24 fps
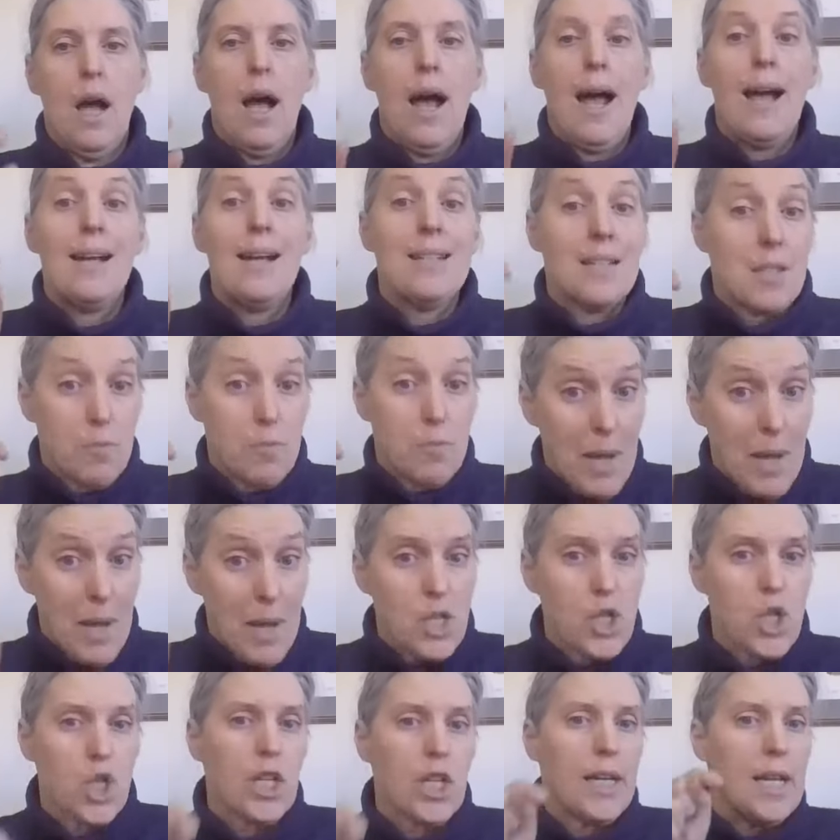and
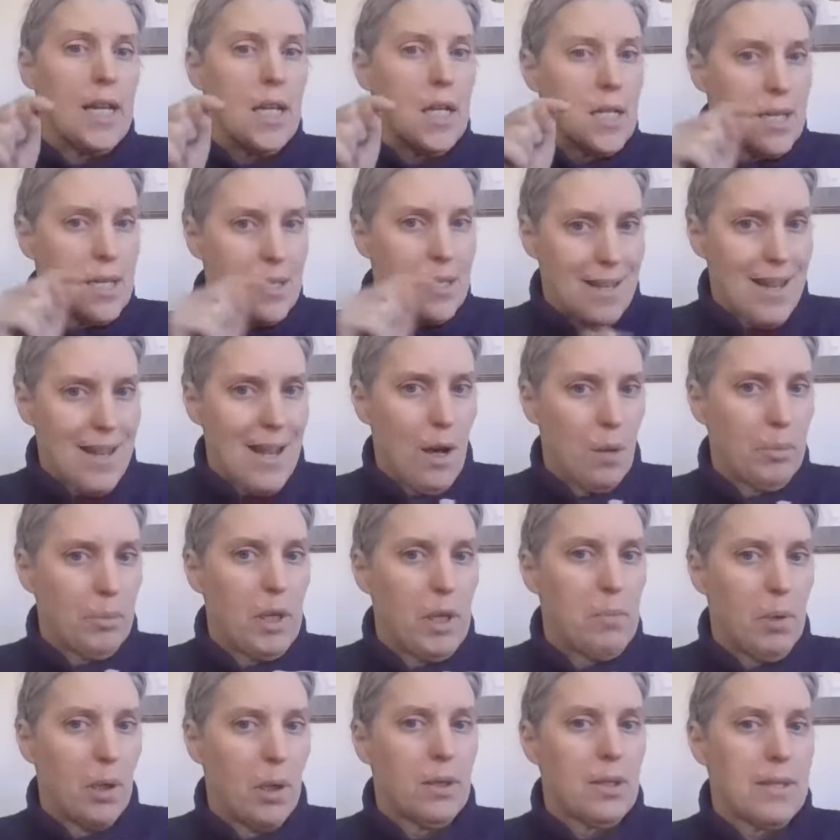especially
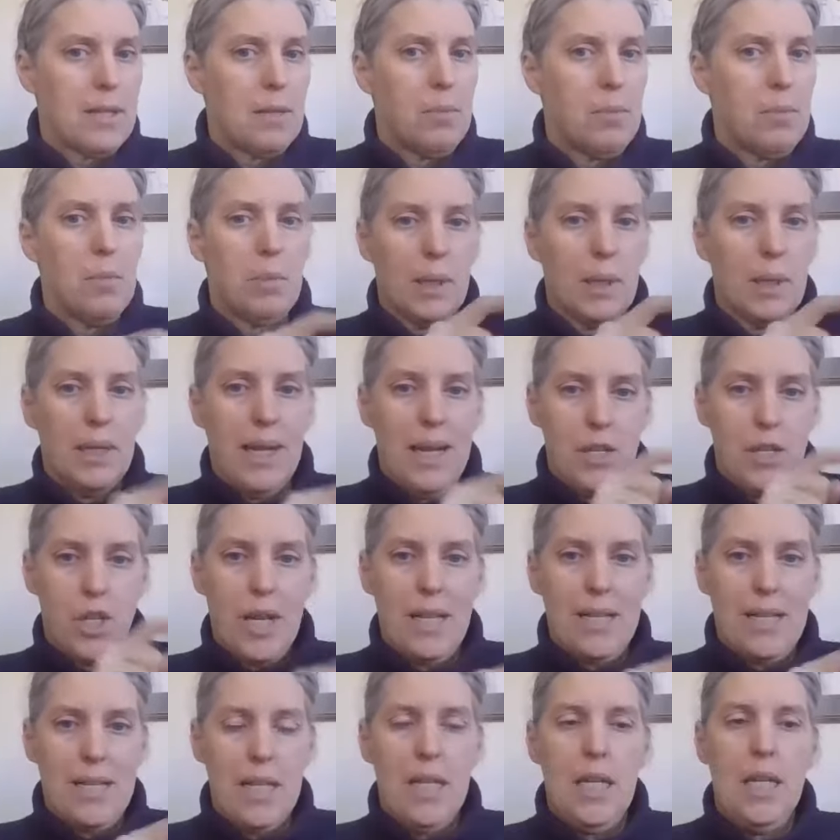CLP policy people in
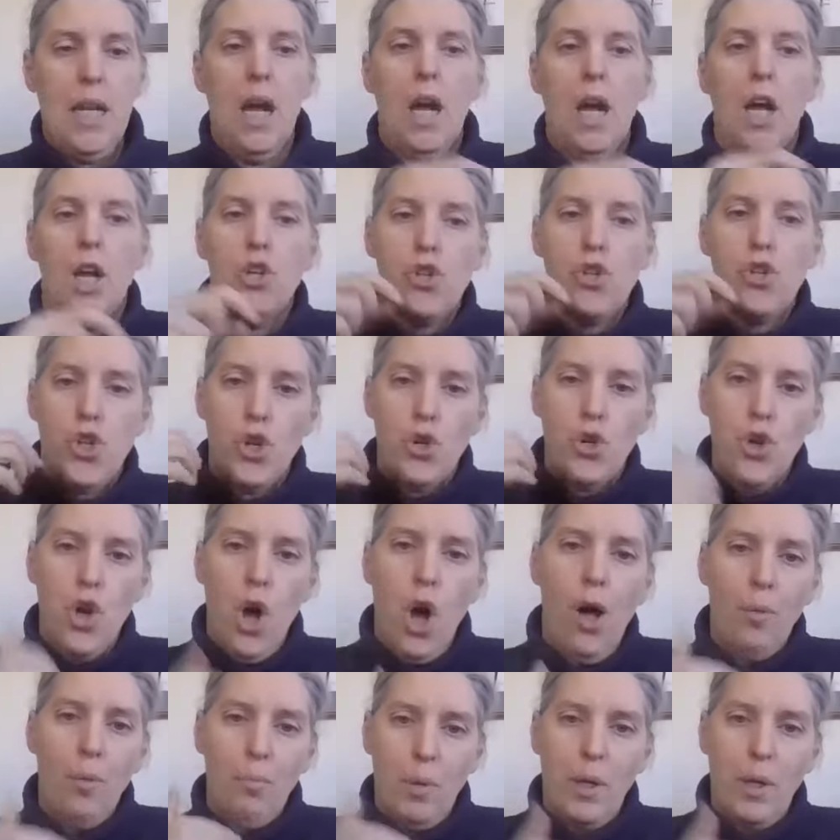HSE, do
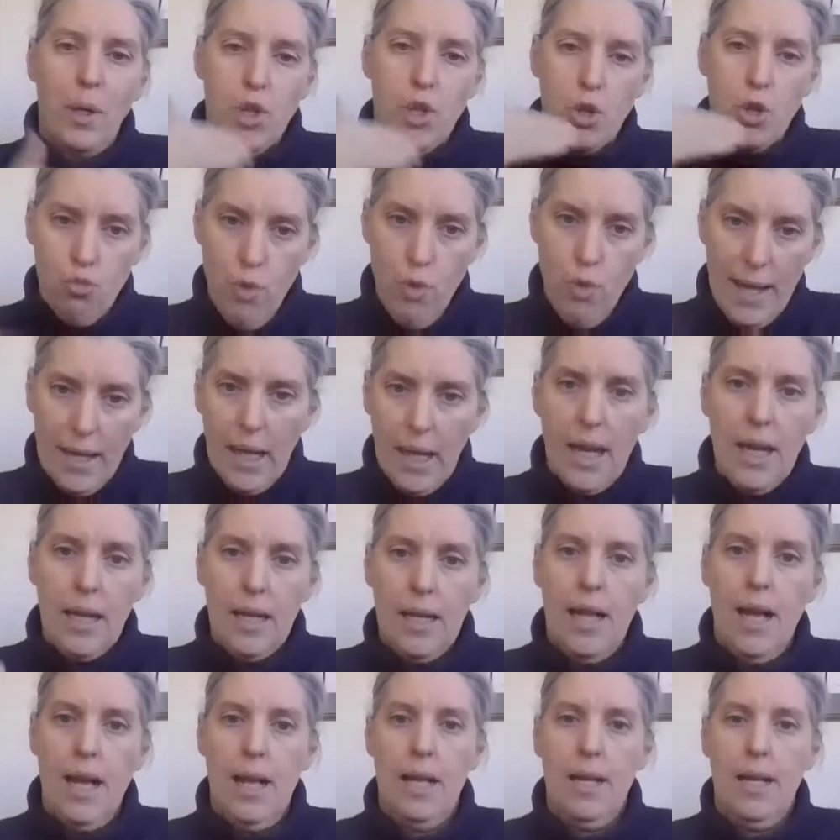not appear to
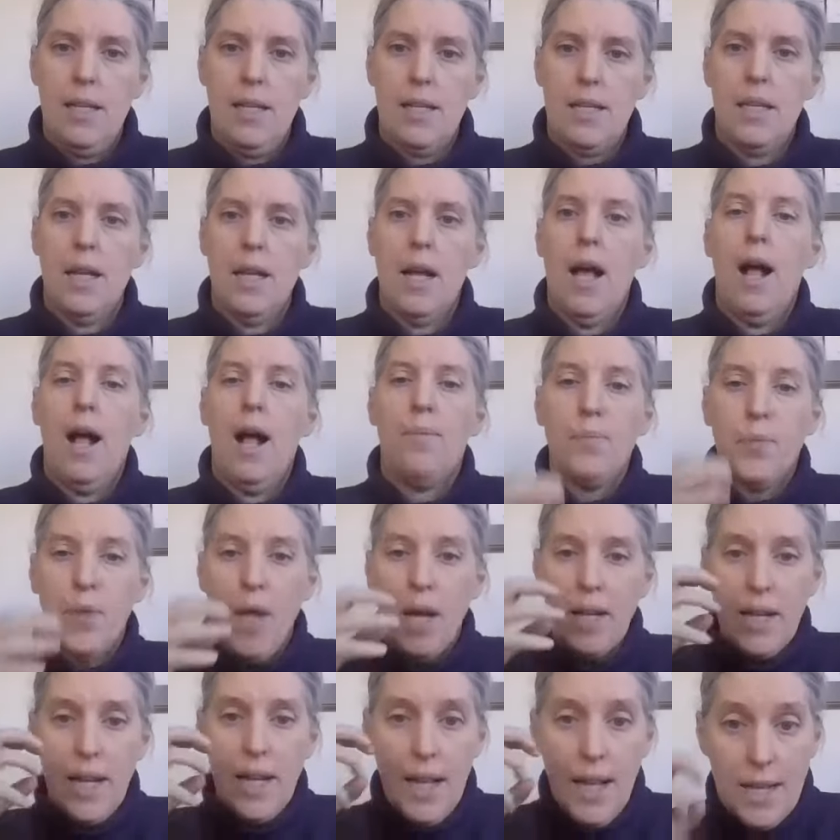recognise
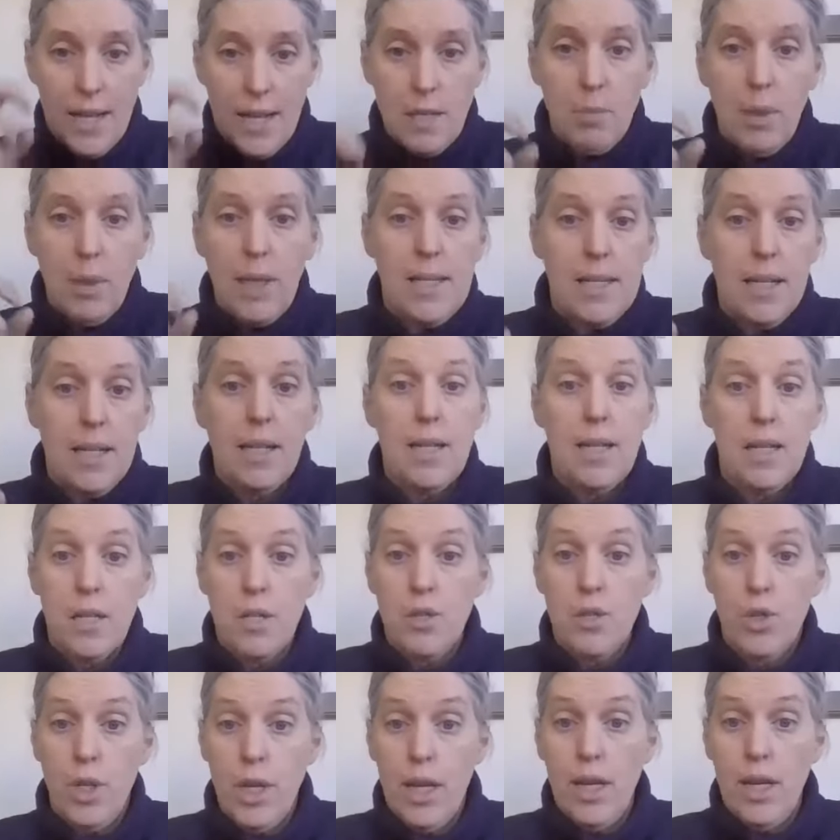that it is placing
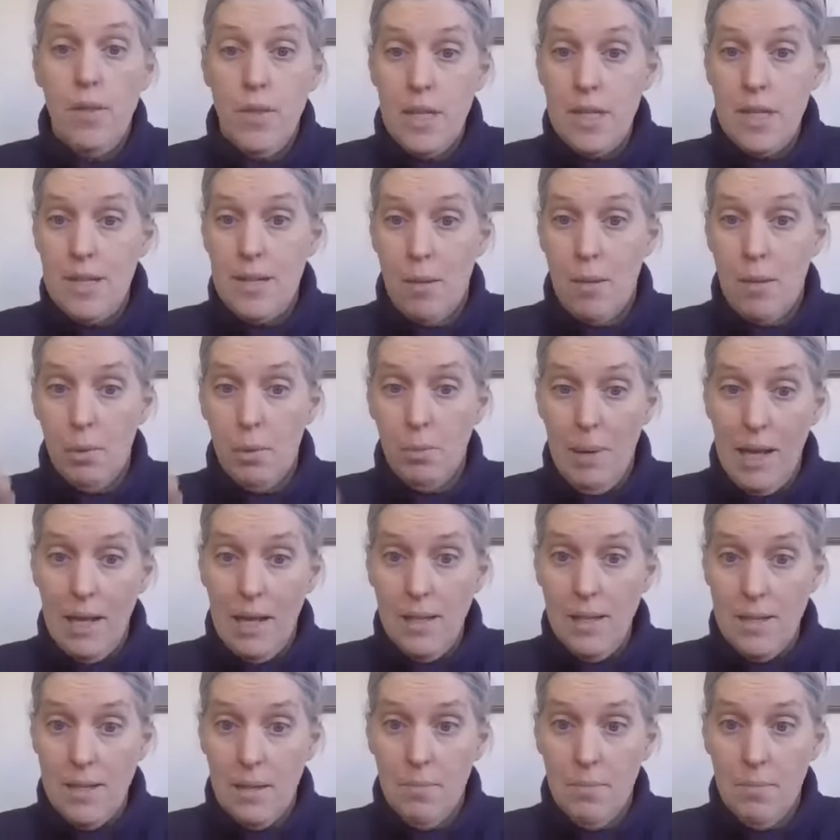industry in this double
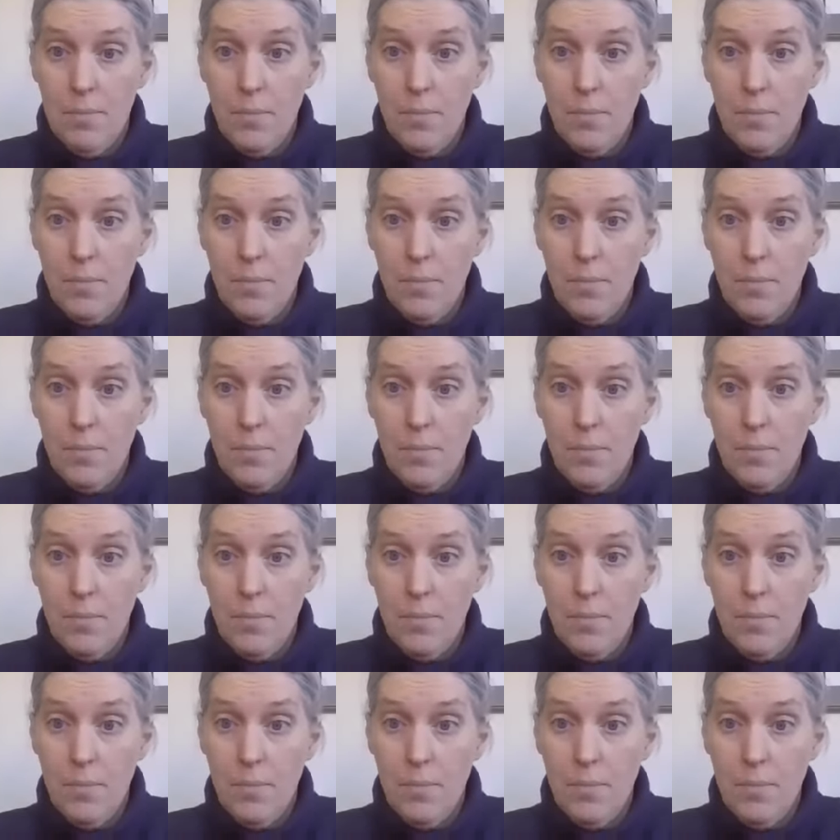bind,